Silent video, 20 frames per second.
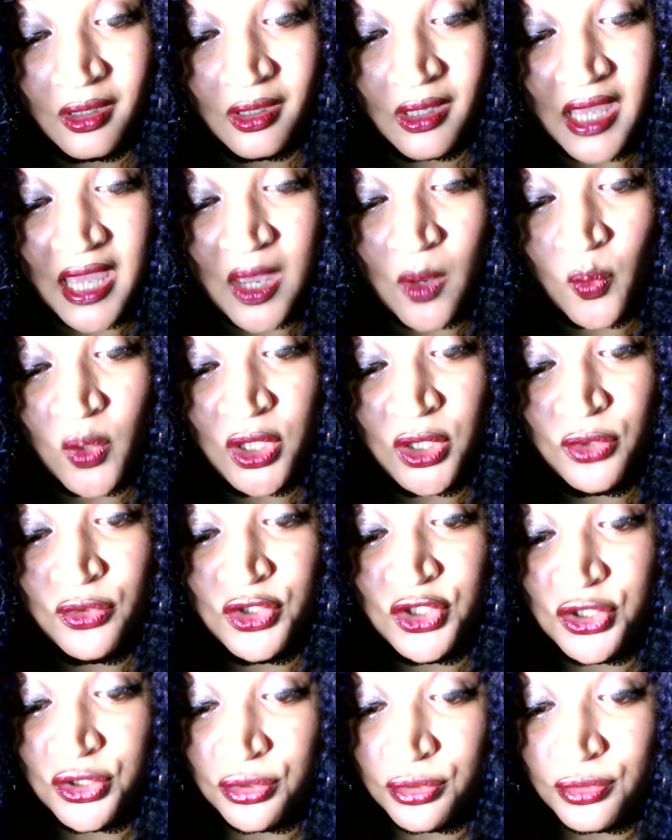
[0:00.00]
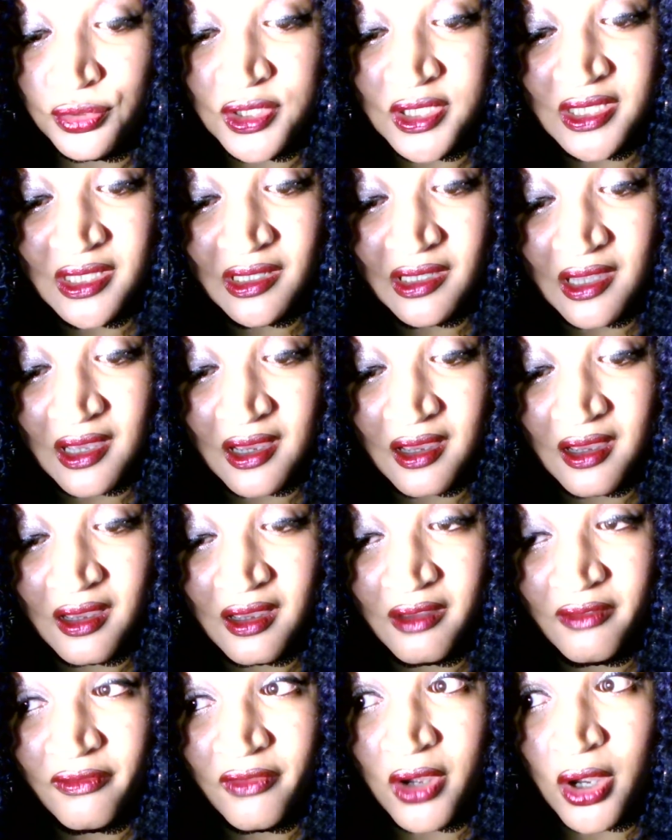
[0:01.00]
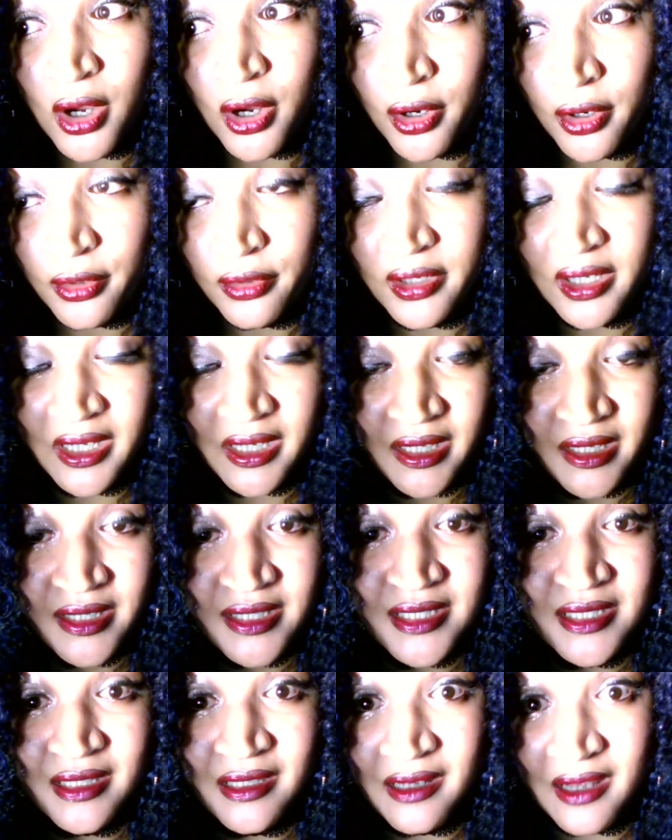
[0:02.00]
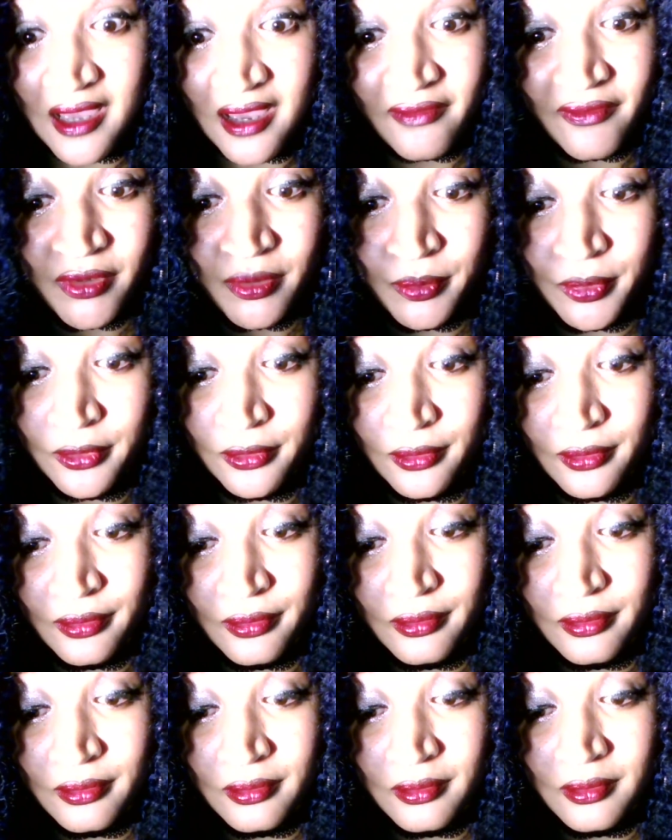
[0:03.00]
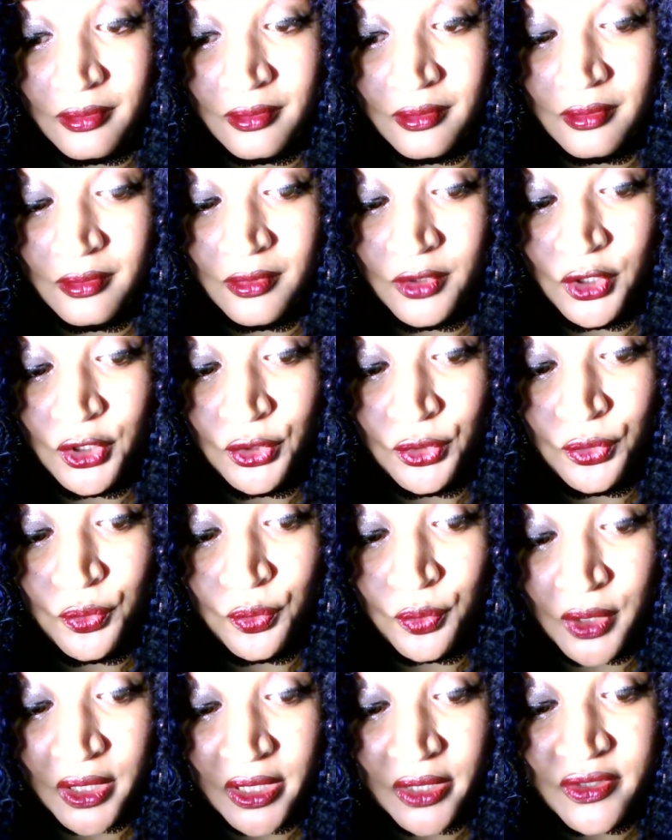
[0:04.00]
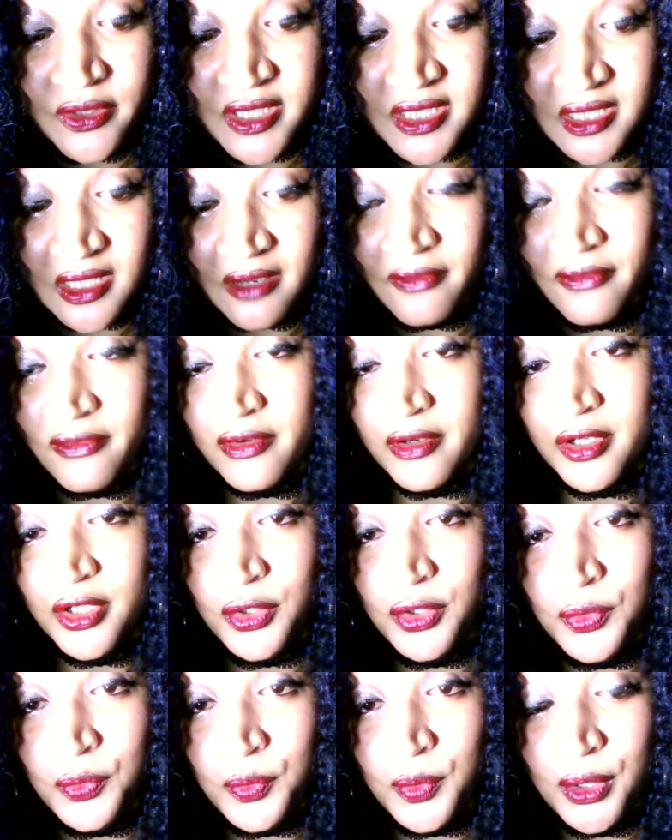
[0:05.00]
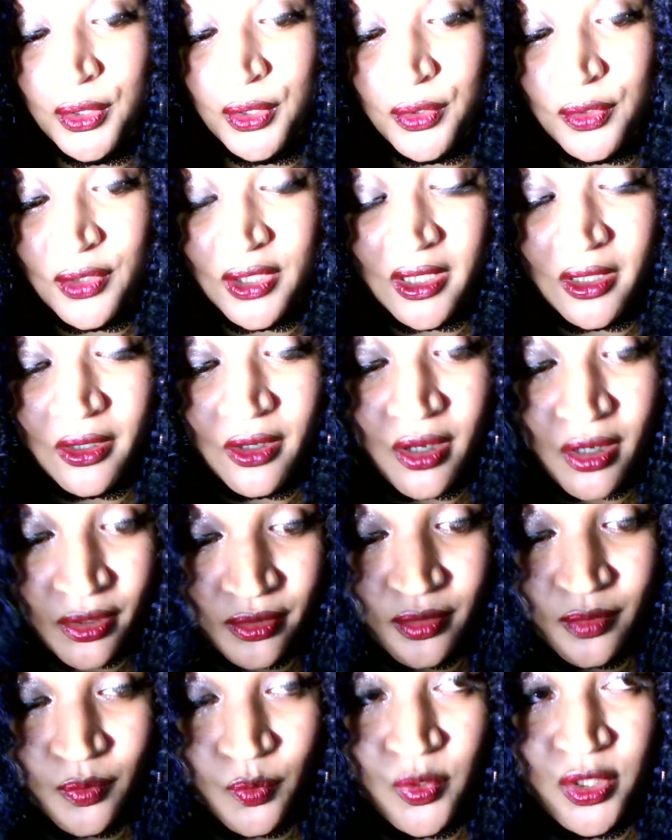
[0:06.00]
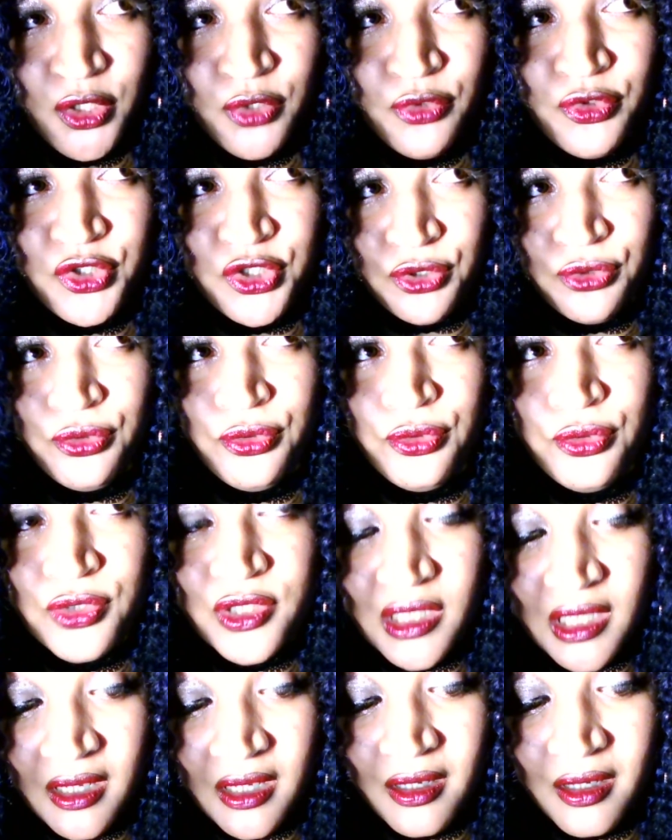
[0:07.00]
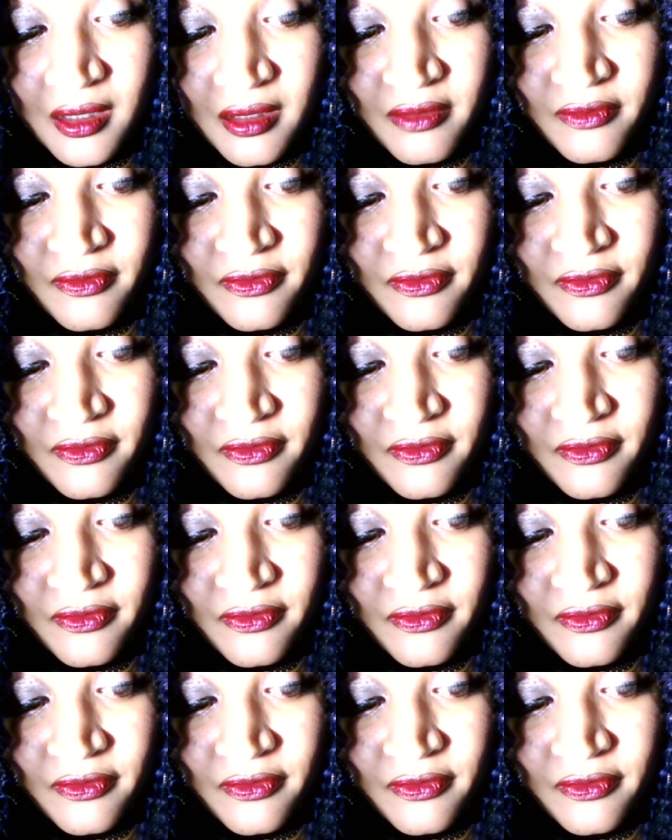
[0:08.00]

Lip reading: And when you choose to love, hurt is inevitable. You will suffer. You will get hurt when you choose love.